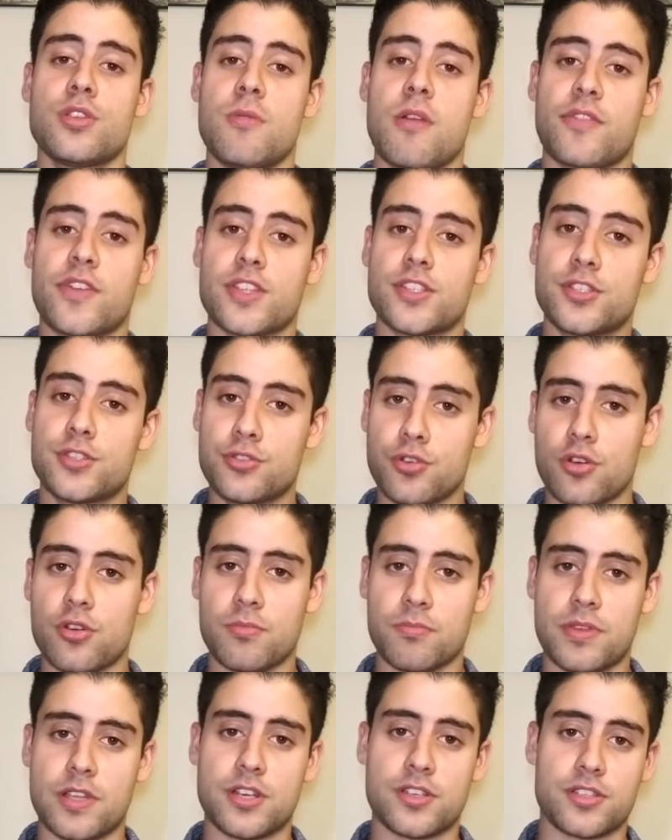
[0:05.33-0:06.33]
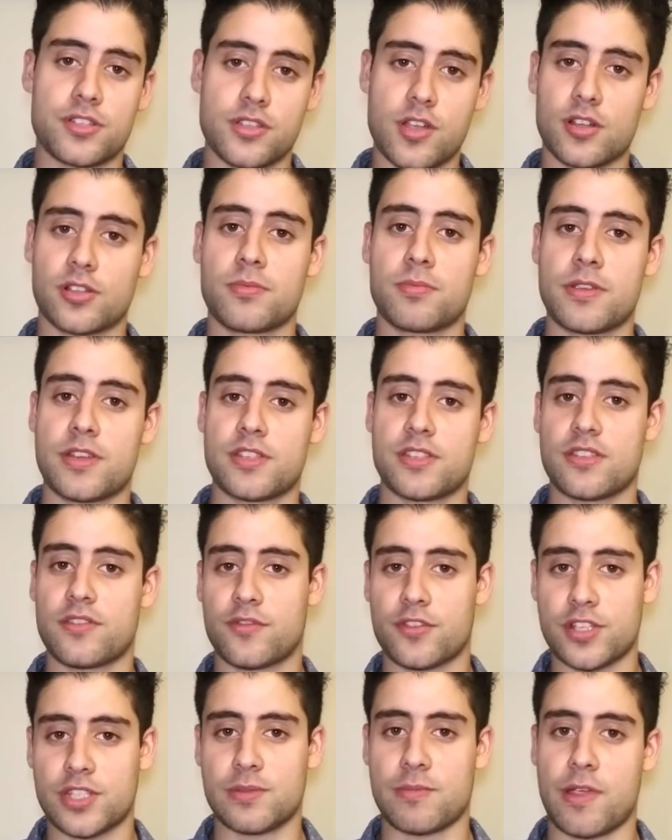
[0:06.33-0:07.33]
So my friends, Jordan Peterson, Doctor Peterson, the
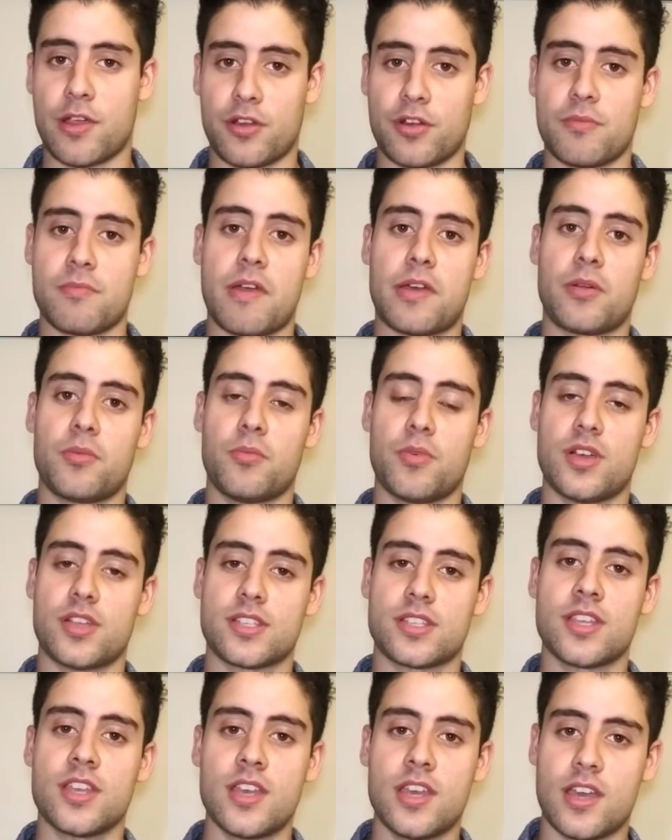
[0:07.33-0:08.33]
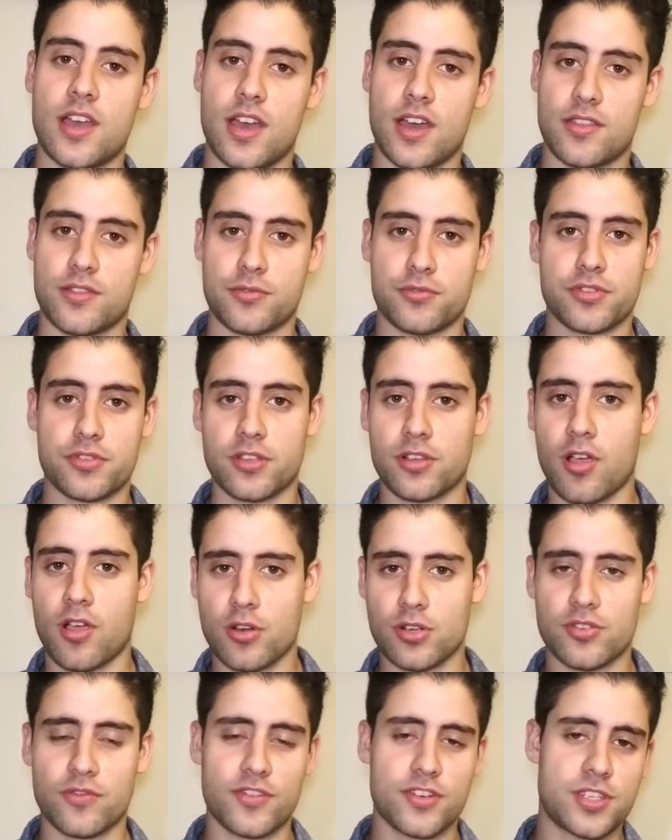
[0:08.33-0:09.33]
first time I heard about him was, uh, there was a
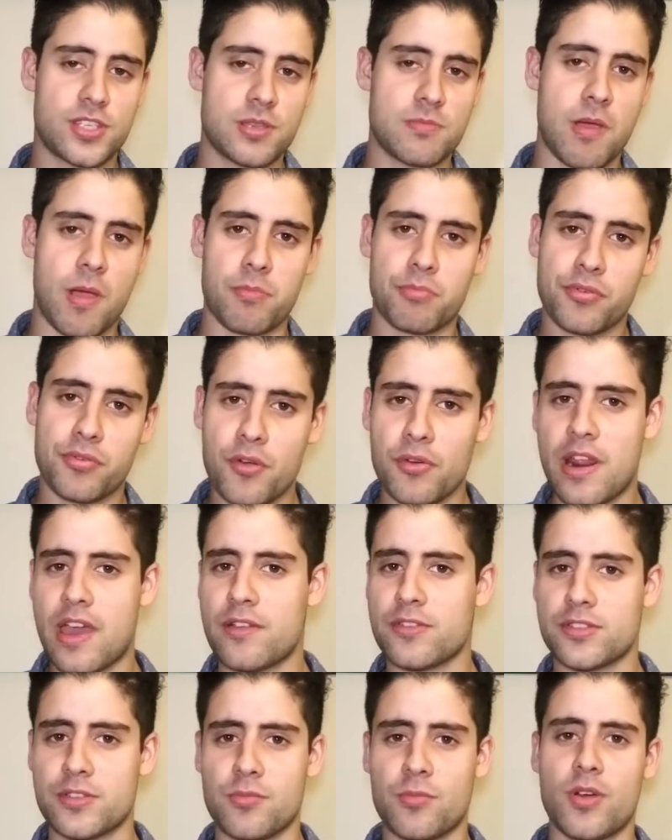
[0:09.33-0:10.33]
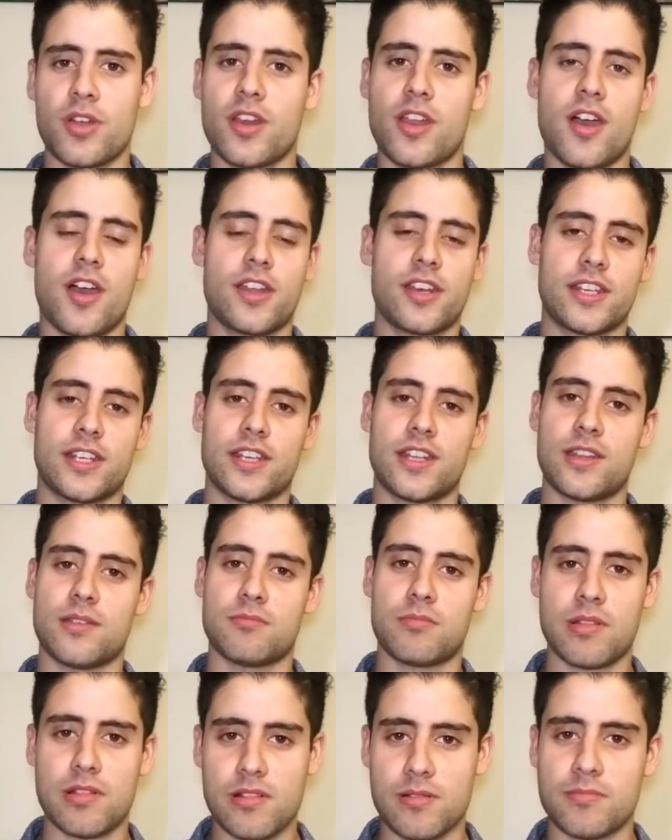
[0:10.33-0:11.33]
controversy about pronouns and whatnot and,
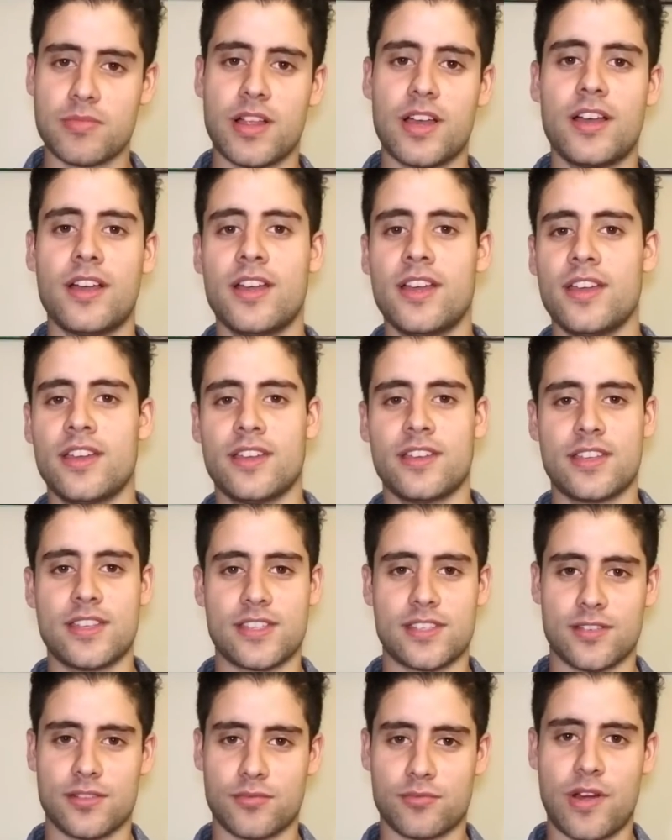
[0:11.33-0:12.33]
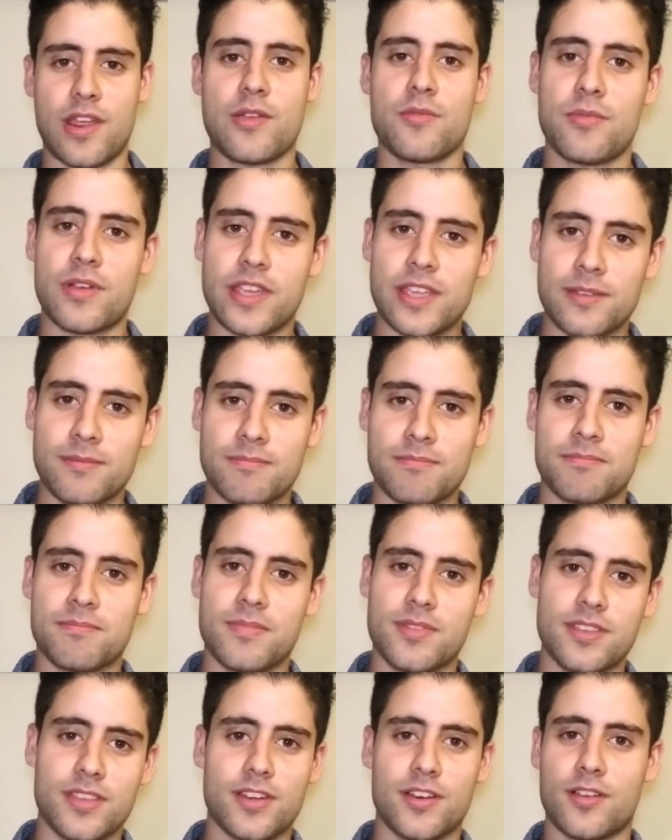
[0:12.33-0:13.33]
and blah, blah, blah. He's a right-wing,
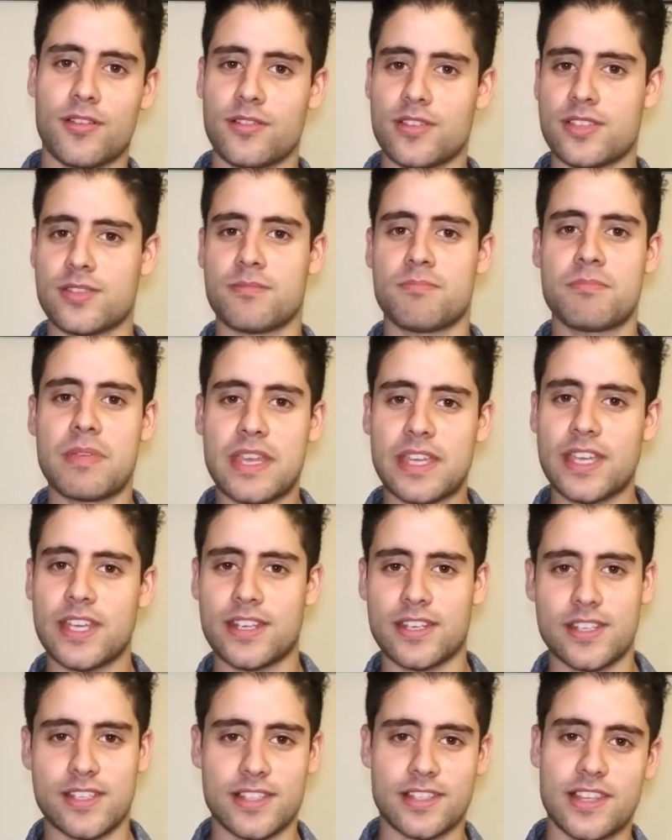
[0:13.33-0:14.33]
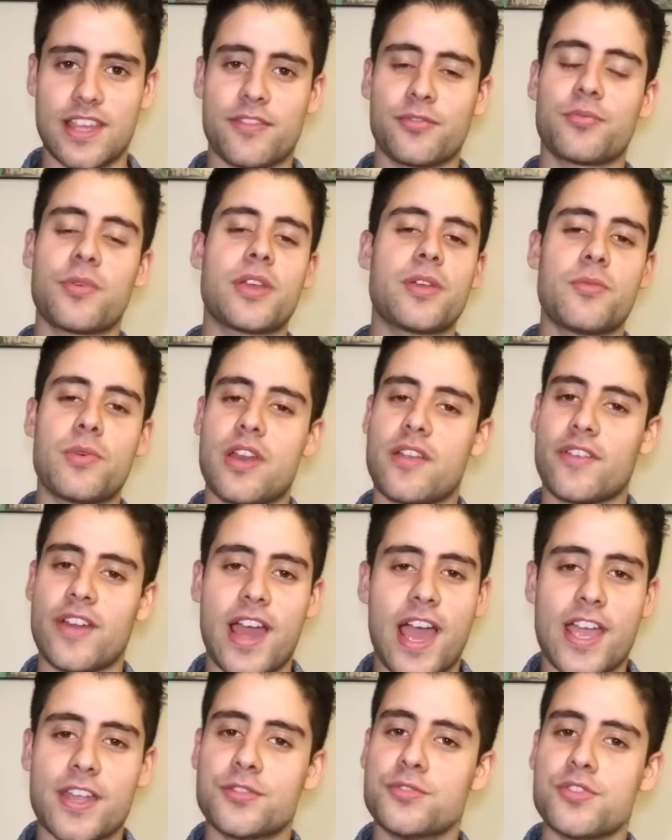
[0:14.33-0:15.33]
you know, he's a bigot, he's a left-wing, whatever.
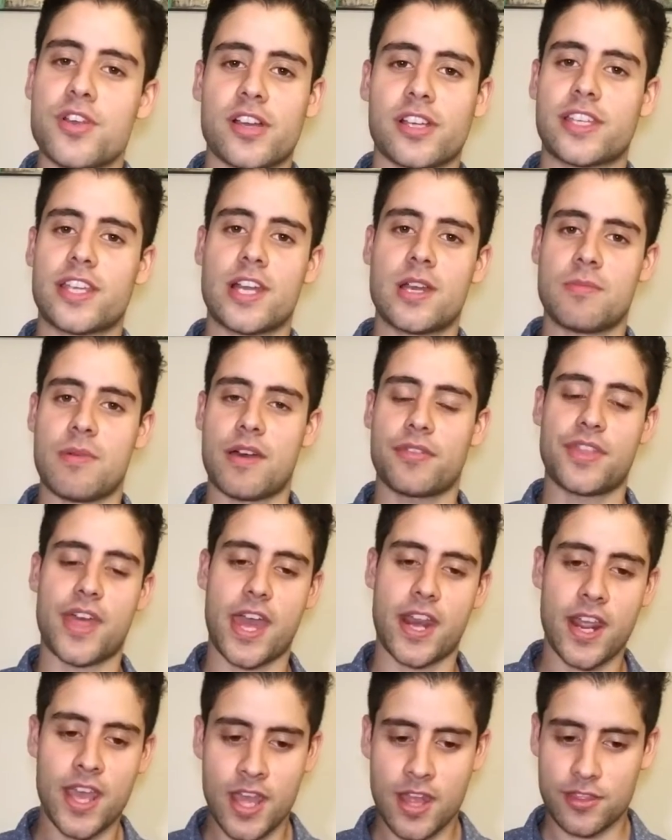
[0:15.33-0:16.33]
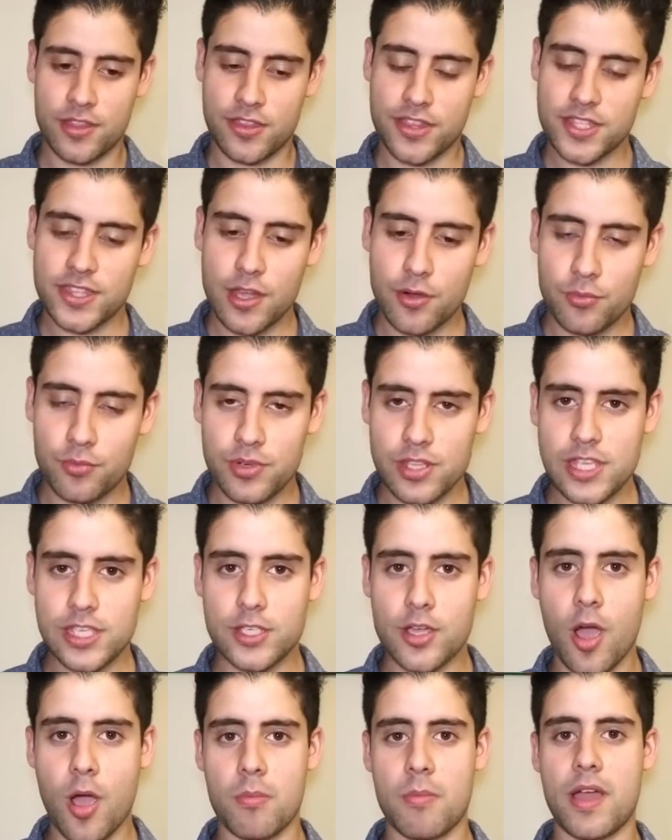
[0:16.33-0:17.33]
I do not care about that. The thing that really
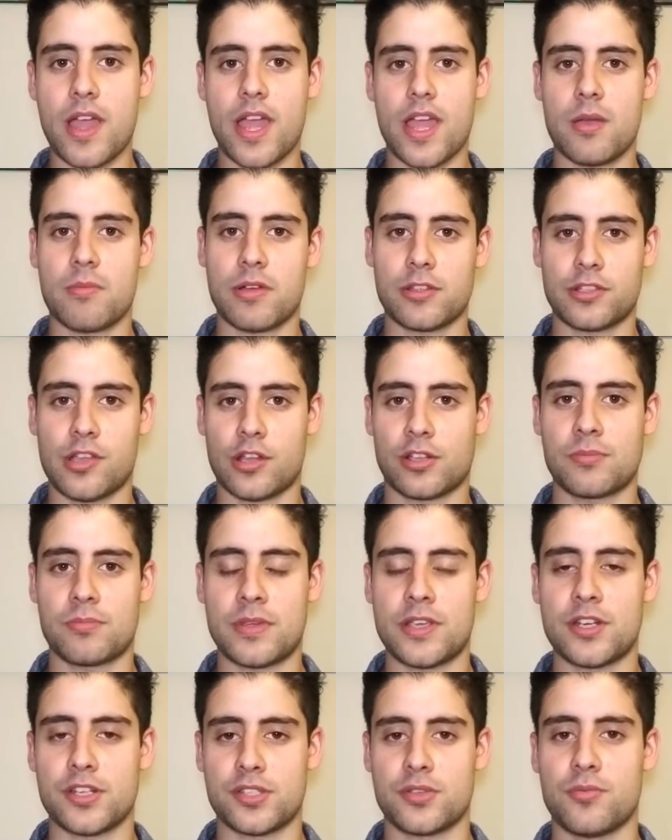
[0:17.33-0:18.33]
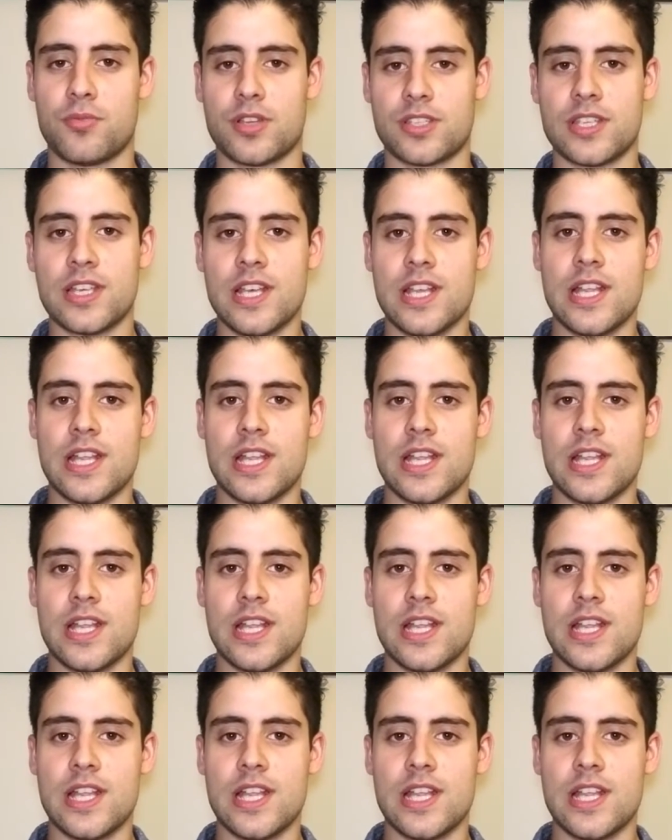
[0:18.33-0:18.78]
caught my eye about Doctor Peterson was